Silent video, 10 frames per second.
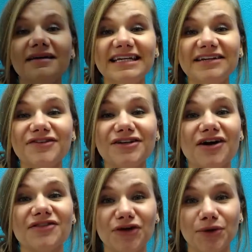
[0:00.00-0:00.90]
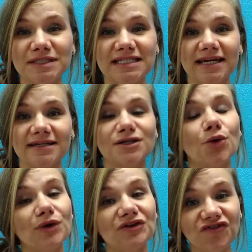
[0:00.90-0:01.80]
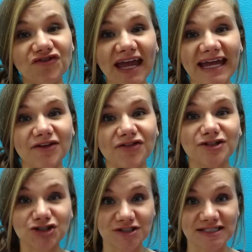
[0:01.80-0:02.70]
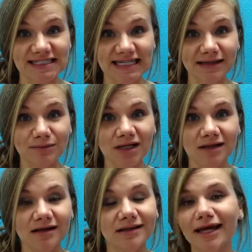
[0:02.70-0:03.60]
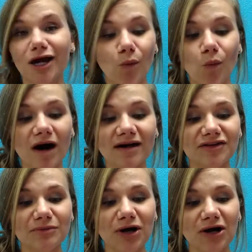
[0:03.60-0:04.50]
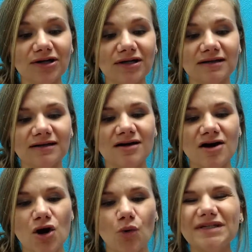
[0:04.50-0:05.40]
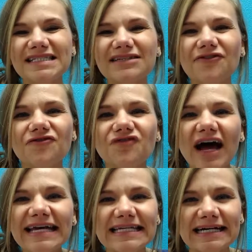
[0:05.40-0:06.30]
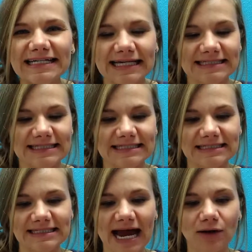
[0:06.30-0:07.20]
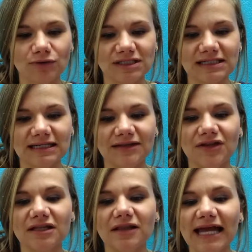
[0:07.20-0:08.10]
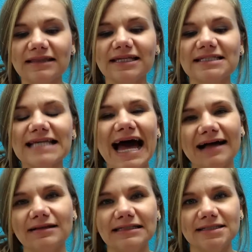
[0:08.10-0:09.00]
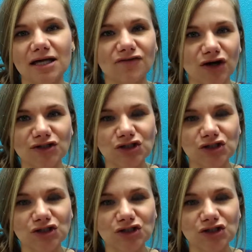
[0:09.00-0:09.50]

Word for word: even on those days when faith should seem like a walk in the park, we still fight against doubt in the lightless alleys of our